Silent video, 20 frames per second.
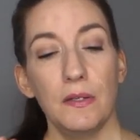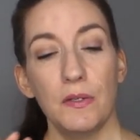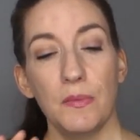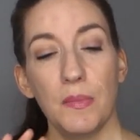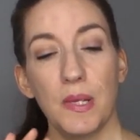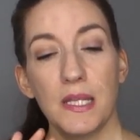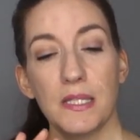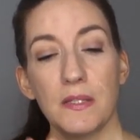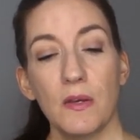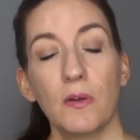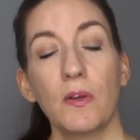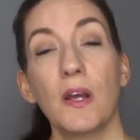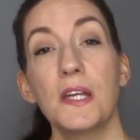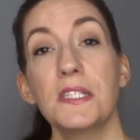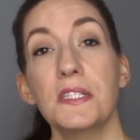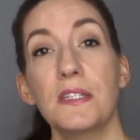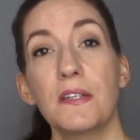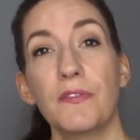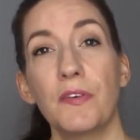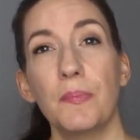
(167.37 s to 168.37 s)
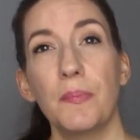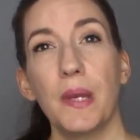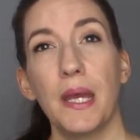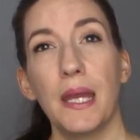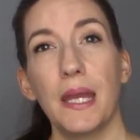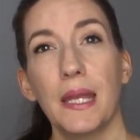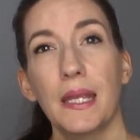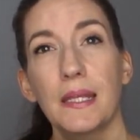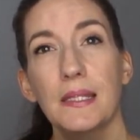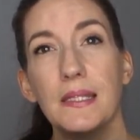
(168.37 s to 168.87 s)
who makes all kinds of different
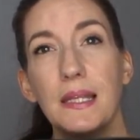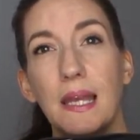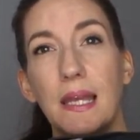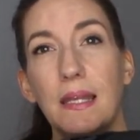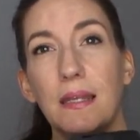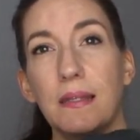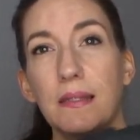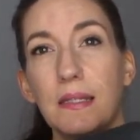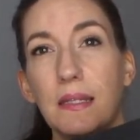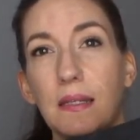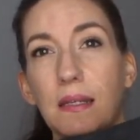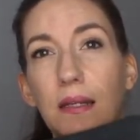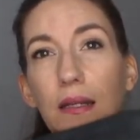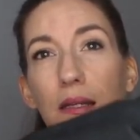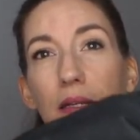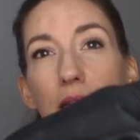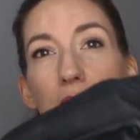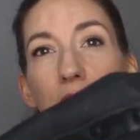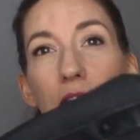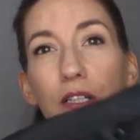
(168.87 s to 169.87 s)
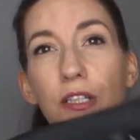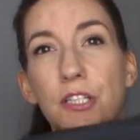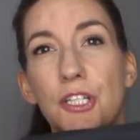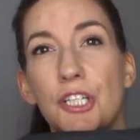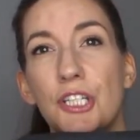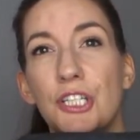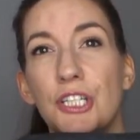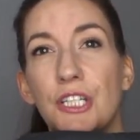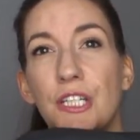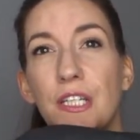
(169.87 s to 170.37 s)
bags, and
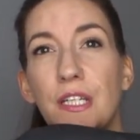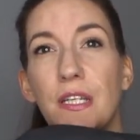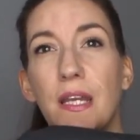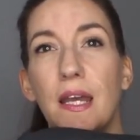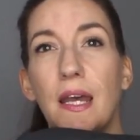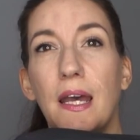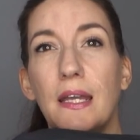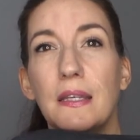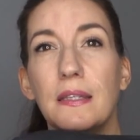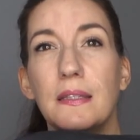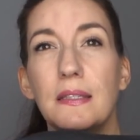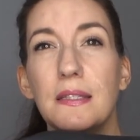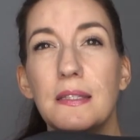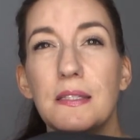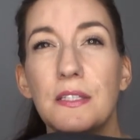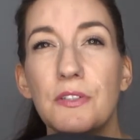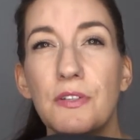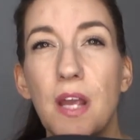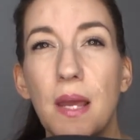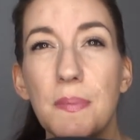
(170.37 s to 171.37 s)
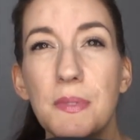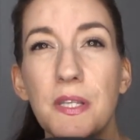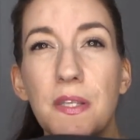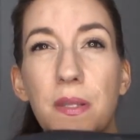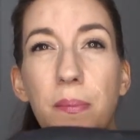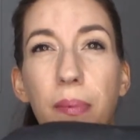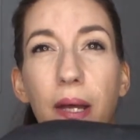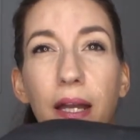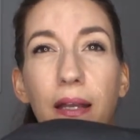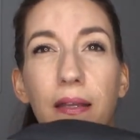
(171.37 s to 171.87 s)
she added these straps
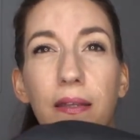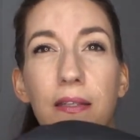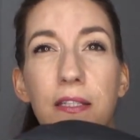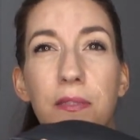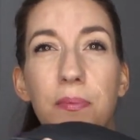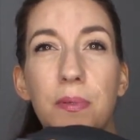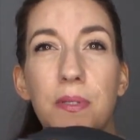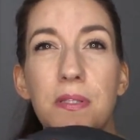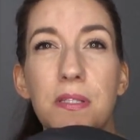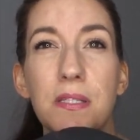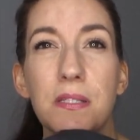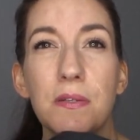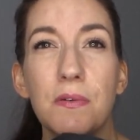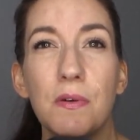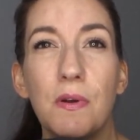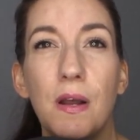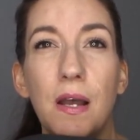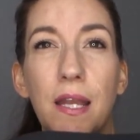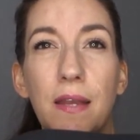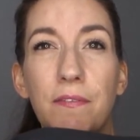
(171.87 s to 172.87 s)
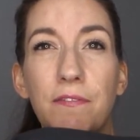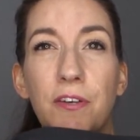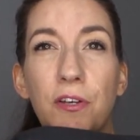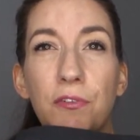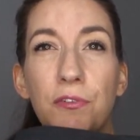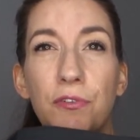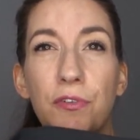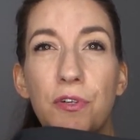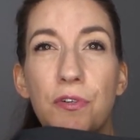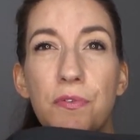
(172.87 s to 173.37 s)
on the back of this one, so I have
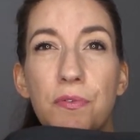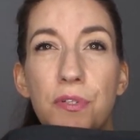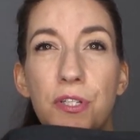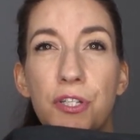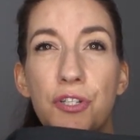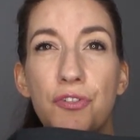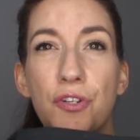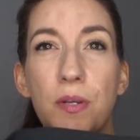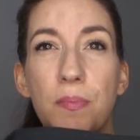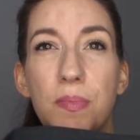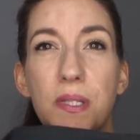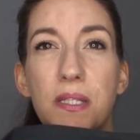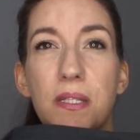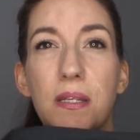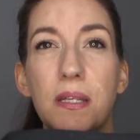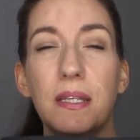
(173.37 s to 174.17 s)
Velcro strips.